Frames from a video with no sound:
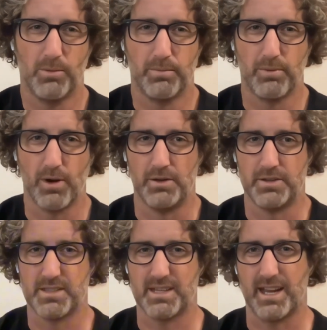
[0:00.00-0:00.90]
prone
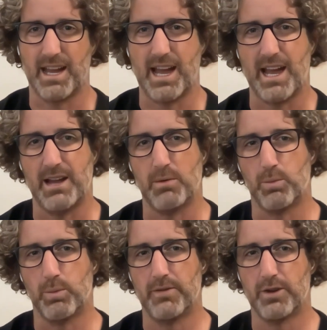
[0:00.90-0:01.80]
to say, "Hey,
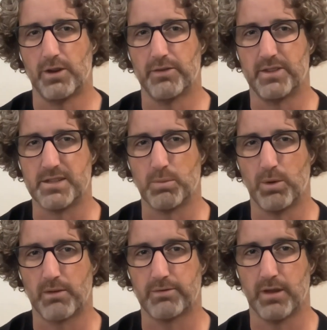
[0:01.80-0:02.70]
we've got this
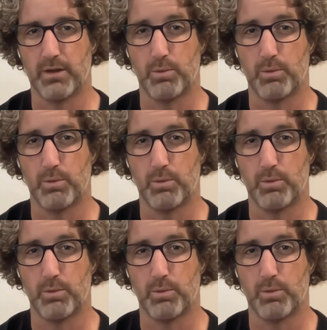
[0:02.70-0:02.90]
workflow.